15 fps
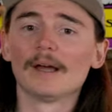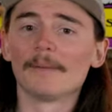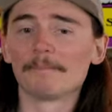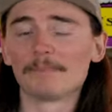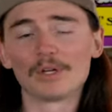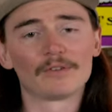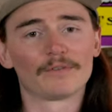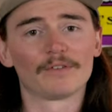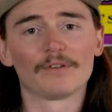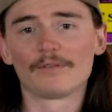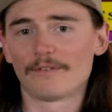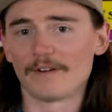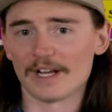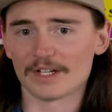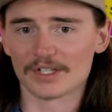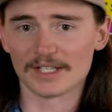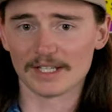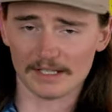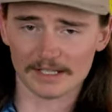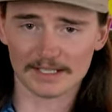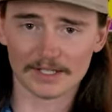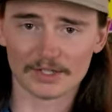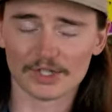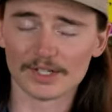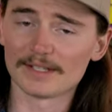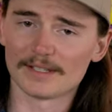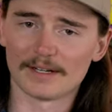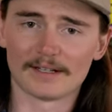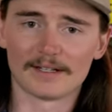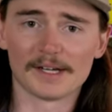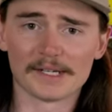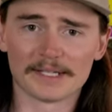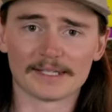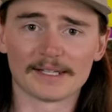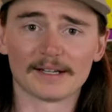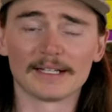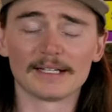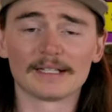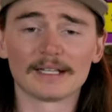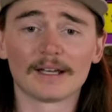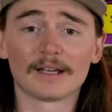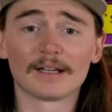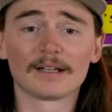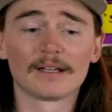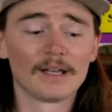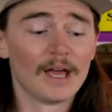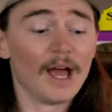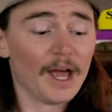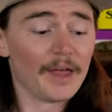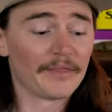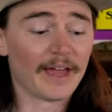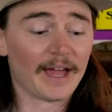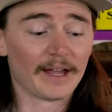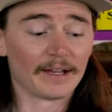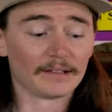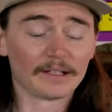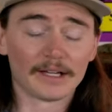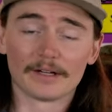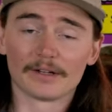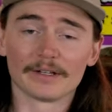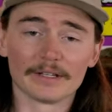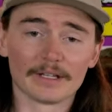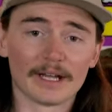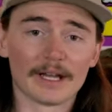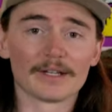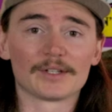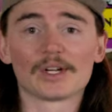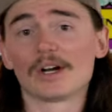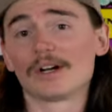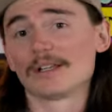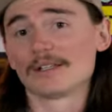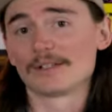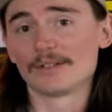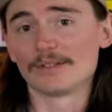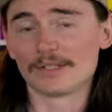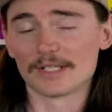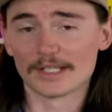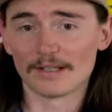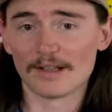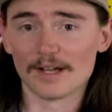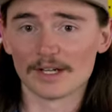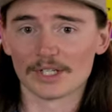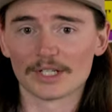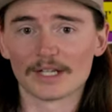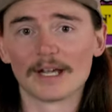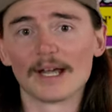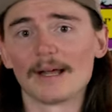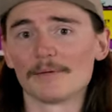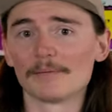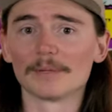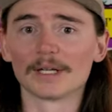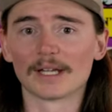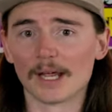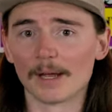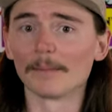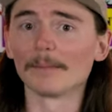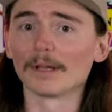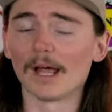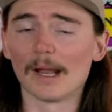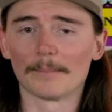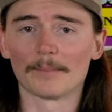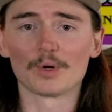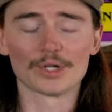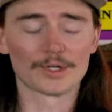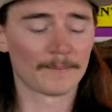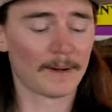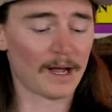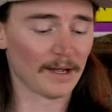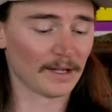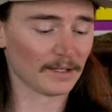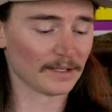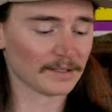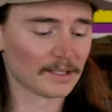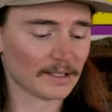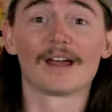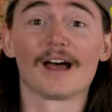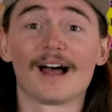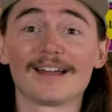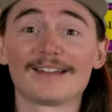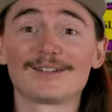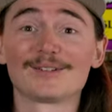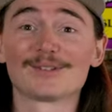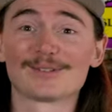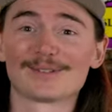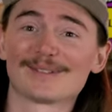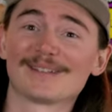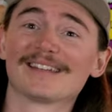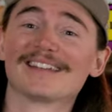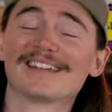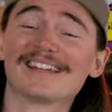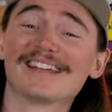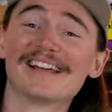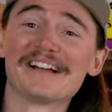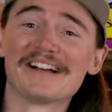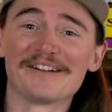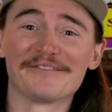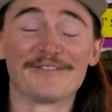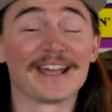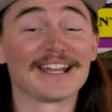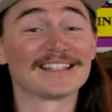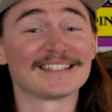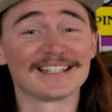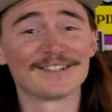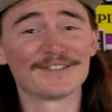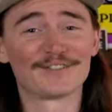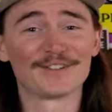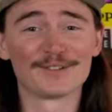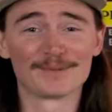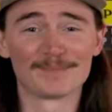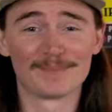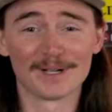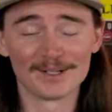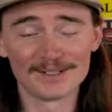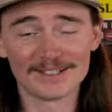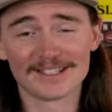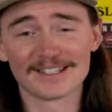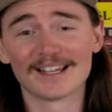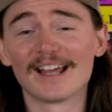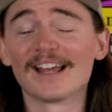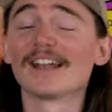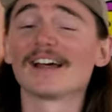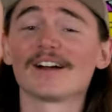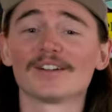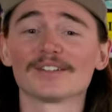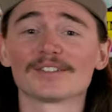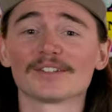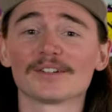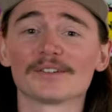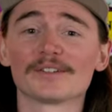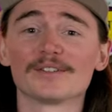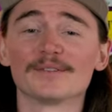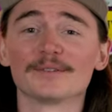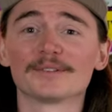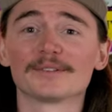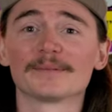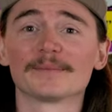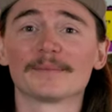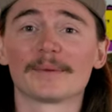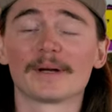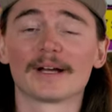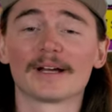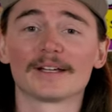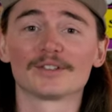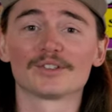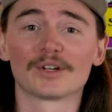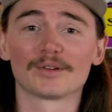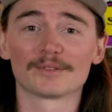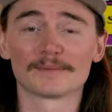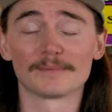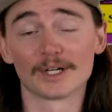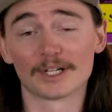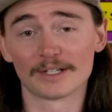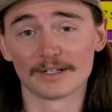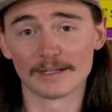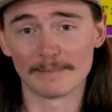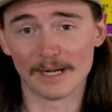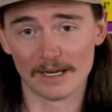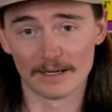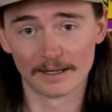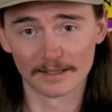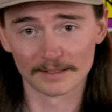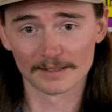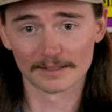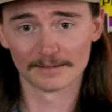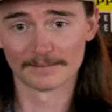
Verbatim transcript: beautiful fresh six inches on a nice sunny day that later in the day turned into slush and became a lot of push piles. I used Vans infused boots and I also used my Jones Mercury bindings.